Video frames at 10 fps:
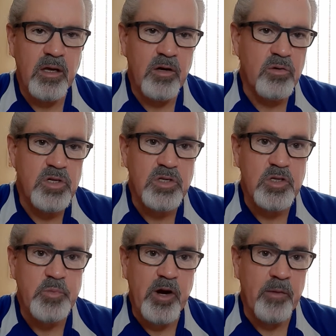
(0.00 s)
you know, just
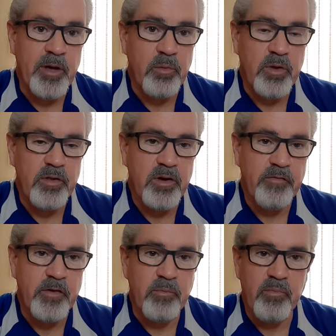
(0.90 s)
experiment with a
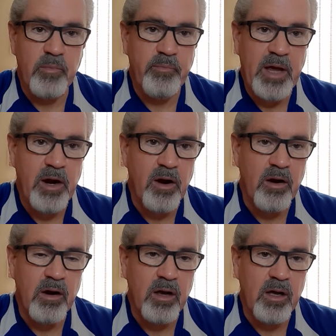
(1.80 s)
different
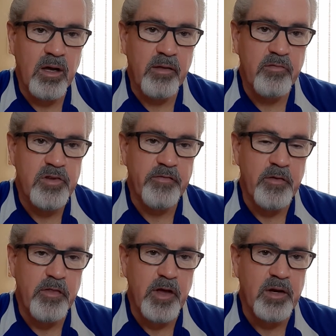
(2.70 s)
pair,
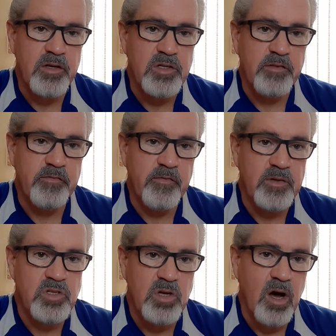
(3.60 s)
different thickness of
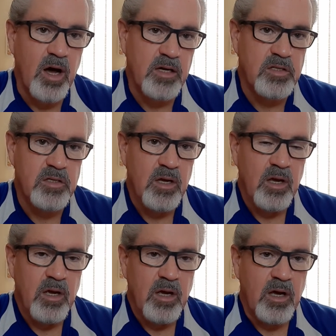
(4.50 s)
socks.
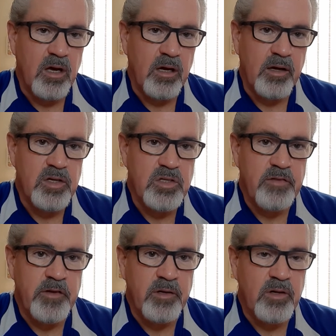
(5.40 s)
Because
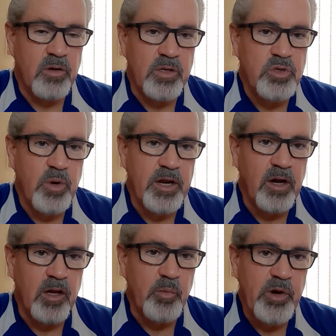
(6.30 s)
even, you know, a
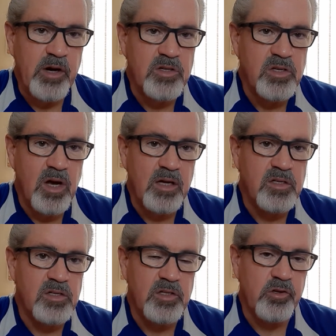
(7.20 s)
$20 pair of socks
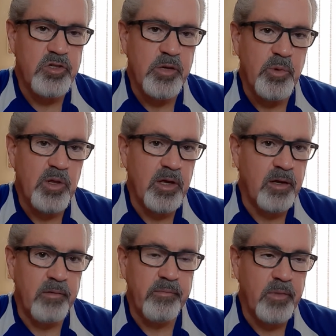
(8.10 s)
is still cheaper
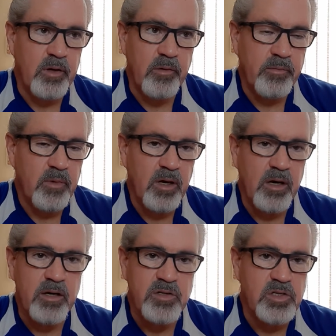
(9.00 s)
than, you know,
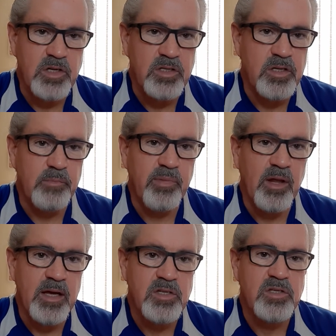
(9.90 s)
160
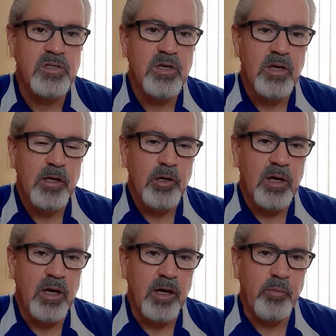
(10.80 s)
plus
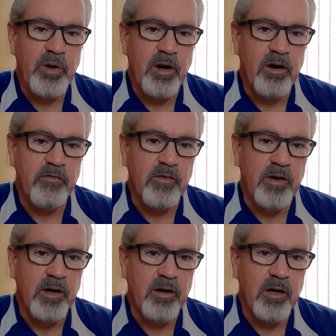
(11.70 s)
pair
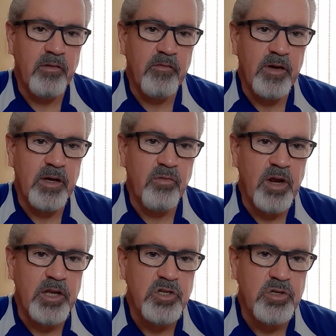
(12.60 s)
of
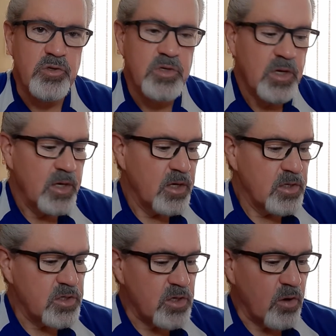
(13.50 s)
running shoes.
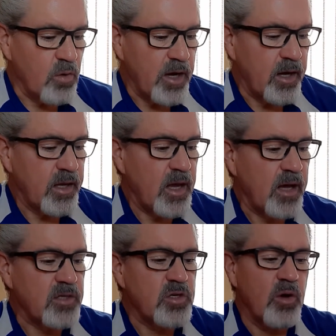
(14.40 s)
So
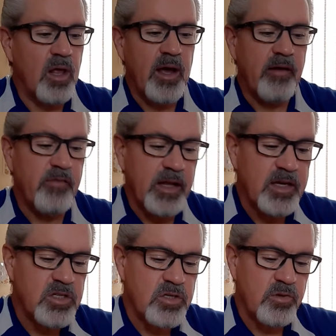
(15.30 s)
yeah, so I'll have
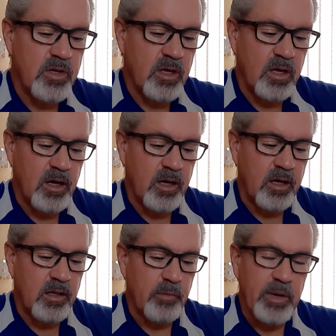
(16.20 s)
links to the
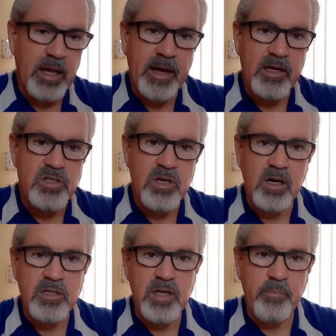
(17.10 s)
Balega
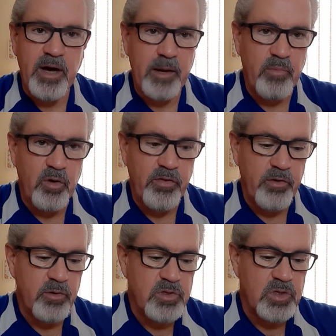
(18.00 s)
socks. I buy both
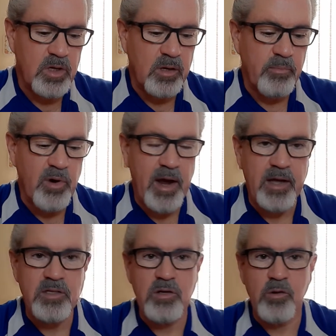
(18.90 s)
those
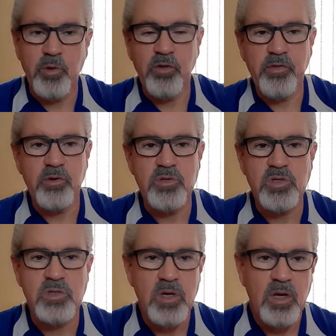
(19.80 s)
brands, or both
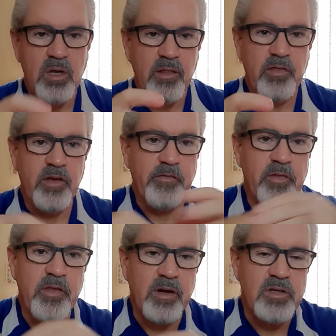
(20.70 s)
those different
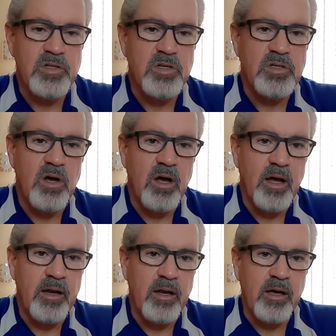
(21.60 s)
thicknesses
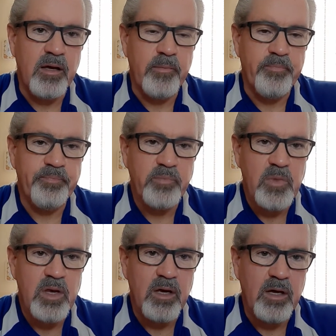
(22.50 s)
on
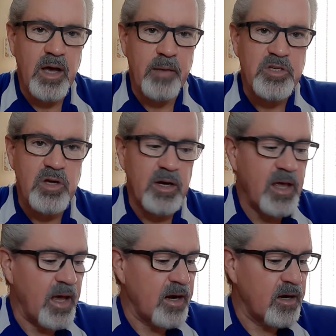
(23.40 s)
Amazon
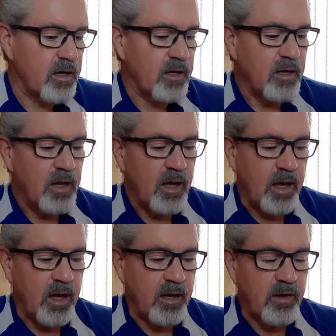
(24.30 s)
Canada,
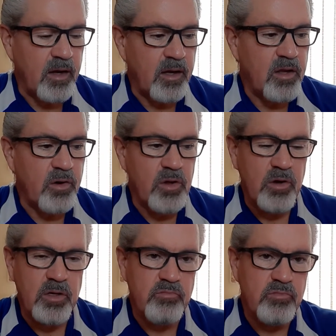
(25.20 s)
and you know, you
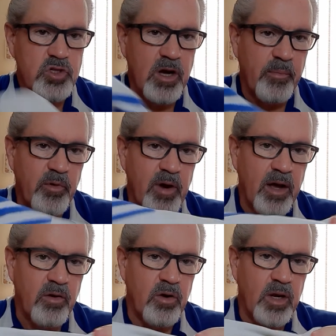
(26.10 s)
can shop
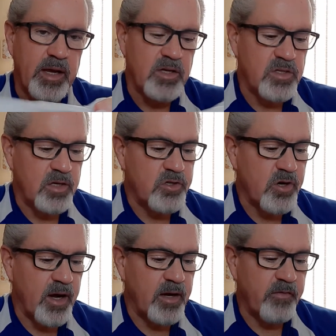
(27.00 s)
around, or like I said,
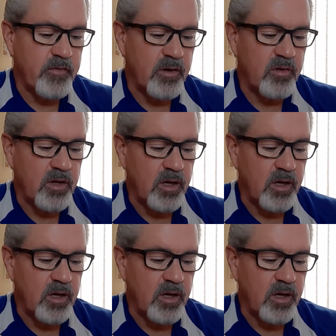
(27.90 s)
try different,